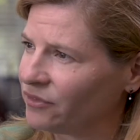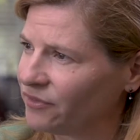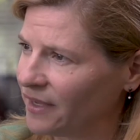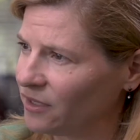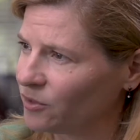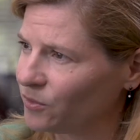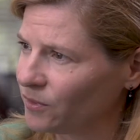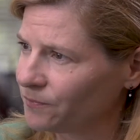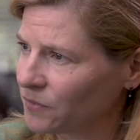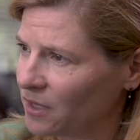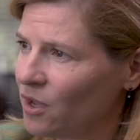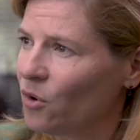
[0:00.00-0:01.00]
available?
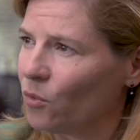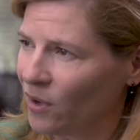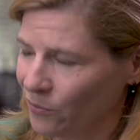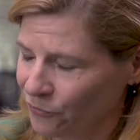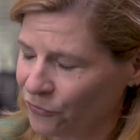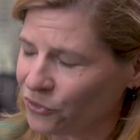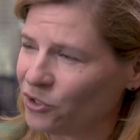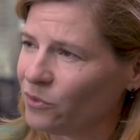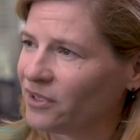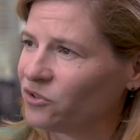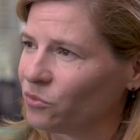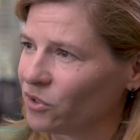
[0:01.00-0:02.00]
Well, for
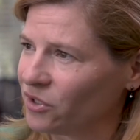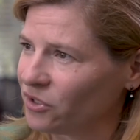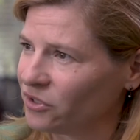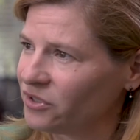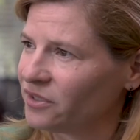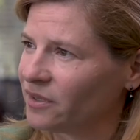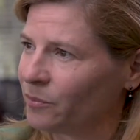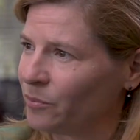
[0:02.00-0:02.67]
U.S. workers, the